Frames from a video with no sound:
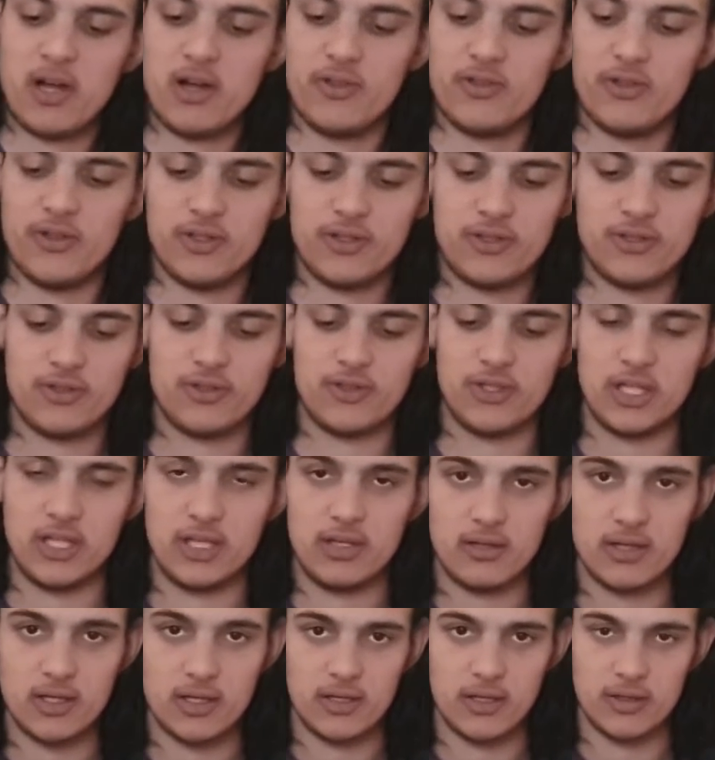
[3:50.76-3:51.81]
This is
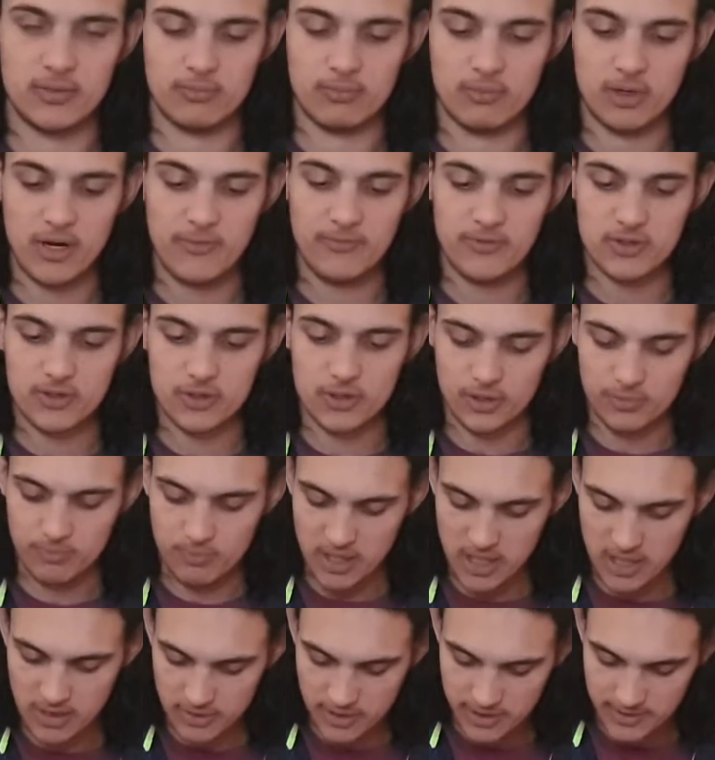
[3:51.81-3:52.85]
the graphics card
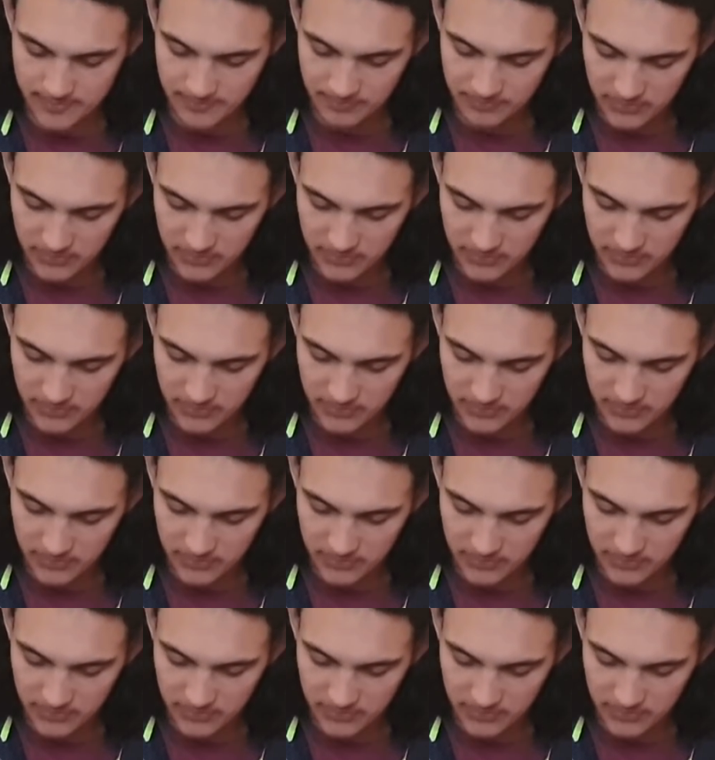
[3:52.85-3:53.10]
power.